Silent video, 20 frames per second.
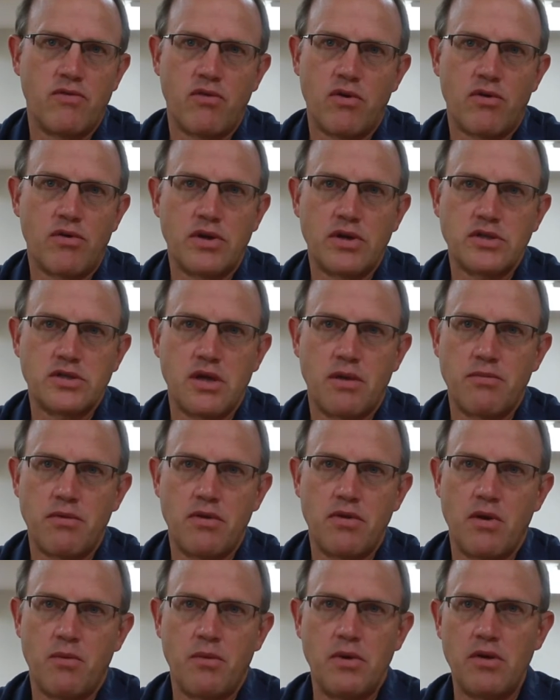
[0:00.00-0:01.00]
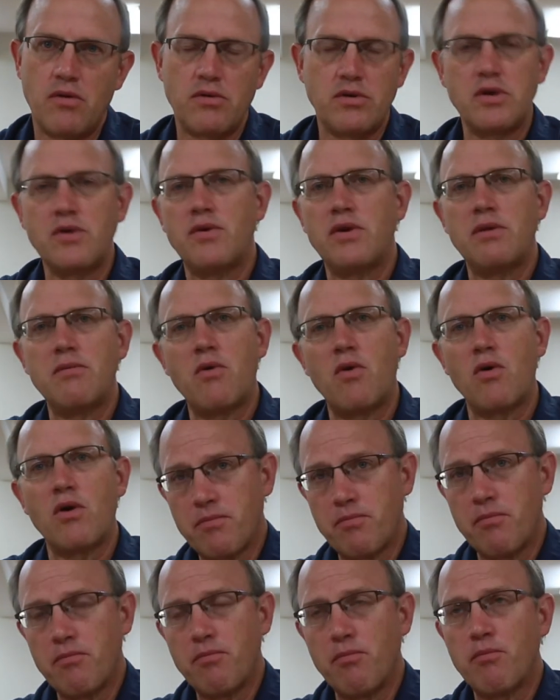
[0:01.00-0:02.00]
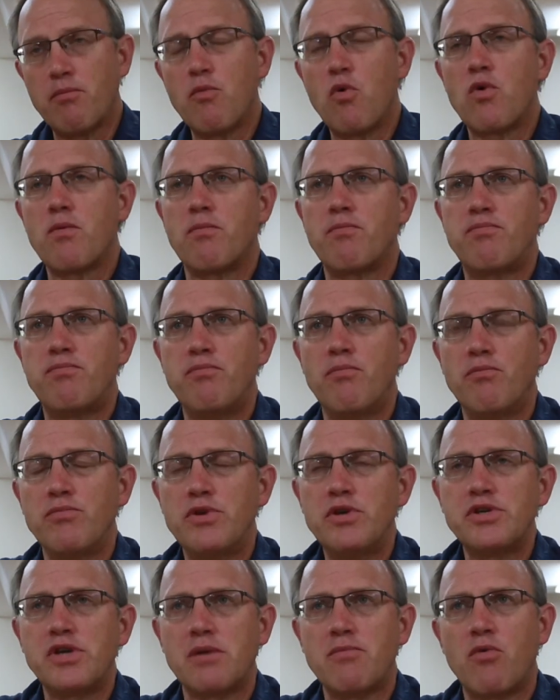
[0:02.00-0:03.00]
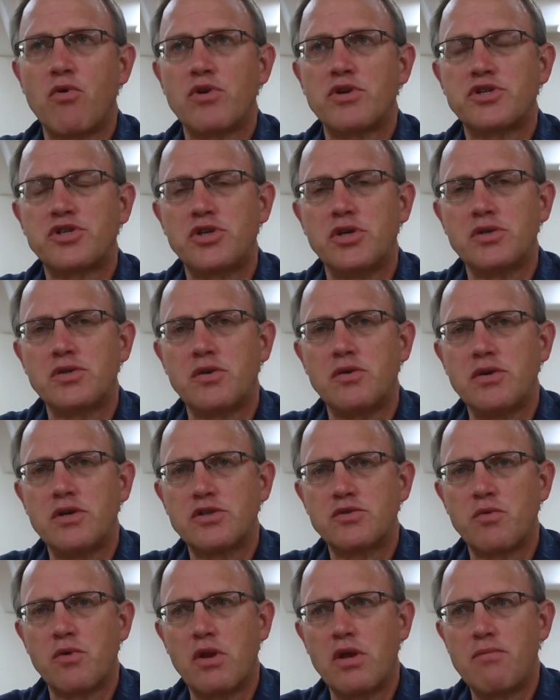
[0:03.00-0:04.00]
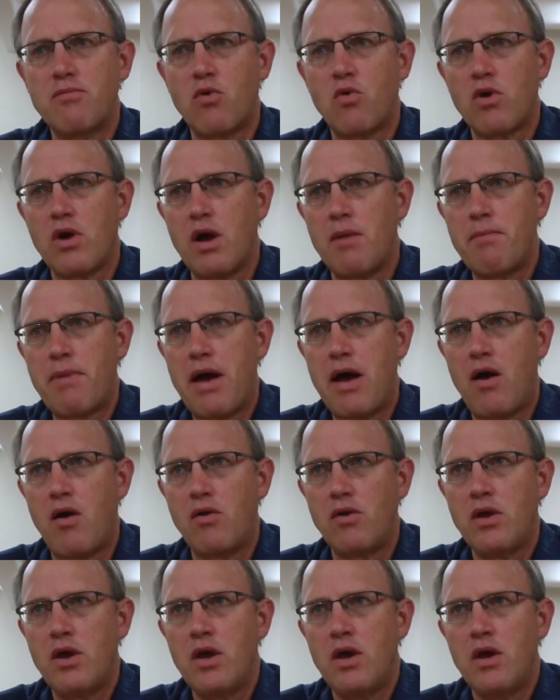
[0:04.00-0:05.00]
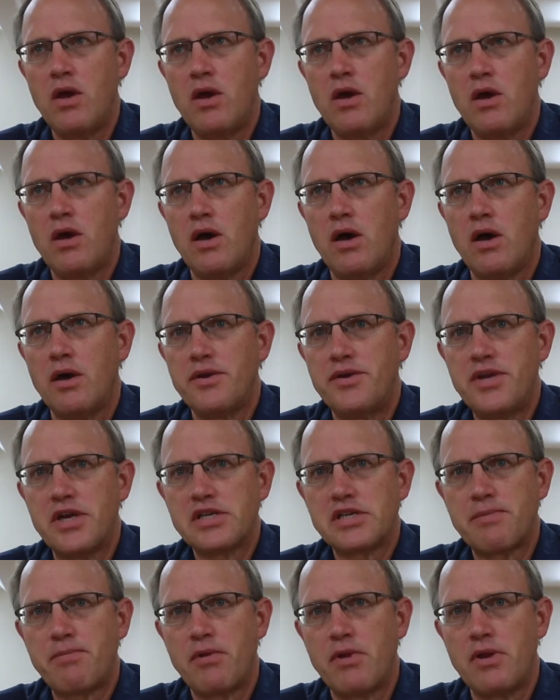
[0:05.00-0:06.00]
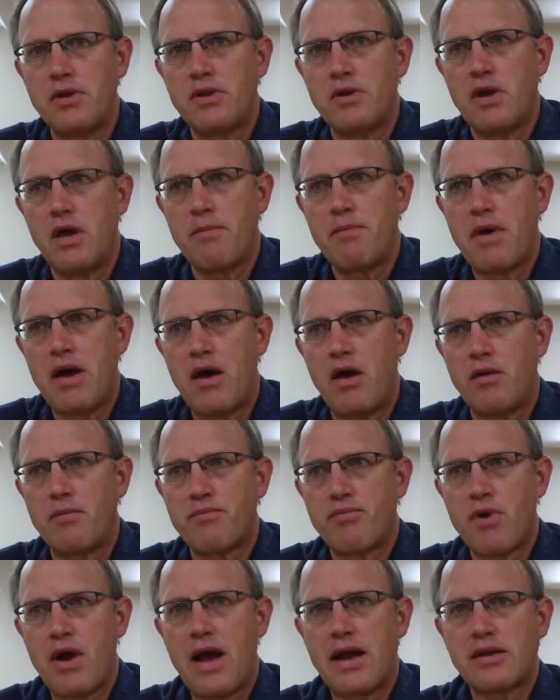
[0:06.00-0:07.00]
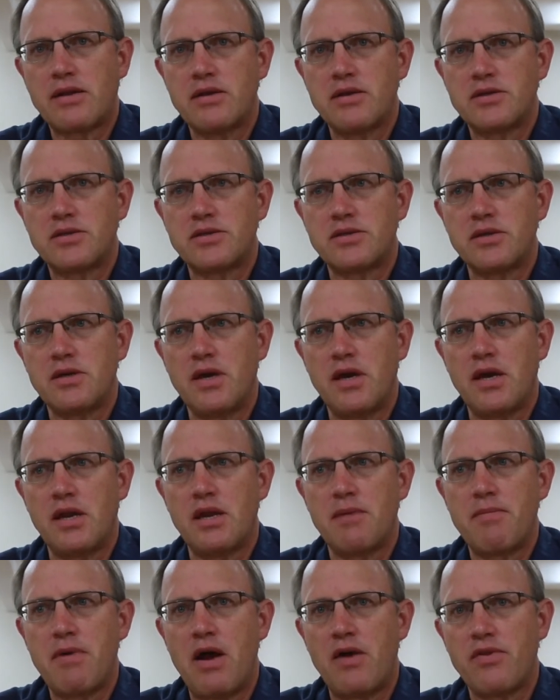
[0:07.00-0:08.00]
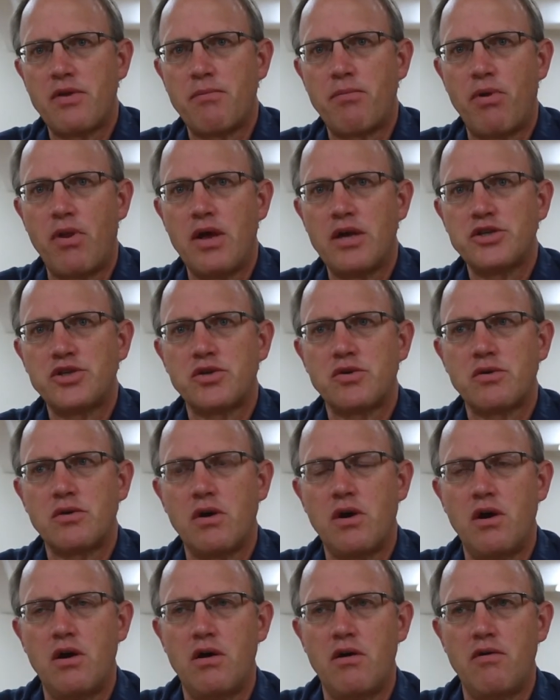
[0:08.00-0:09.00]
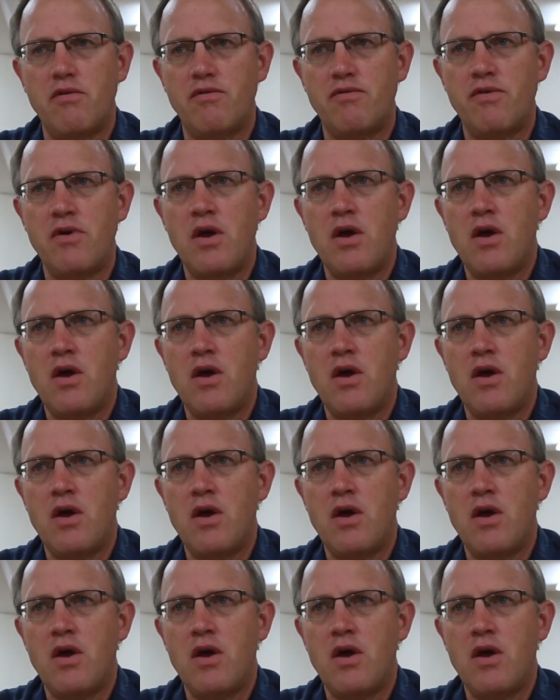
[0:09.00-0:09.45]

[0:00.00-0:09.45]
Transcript: learning something that we don't do anymore. Using a mortise chisel is really more about discipline, about practice, and about the pleasure of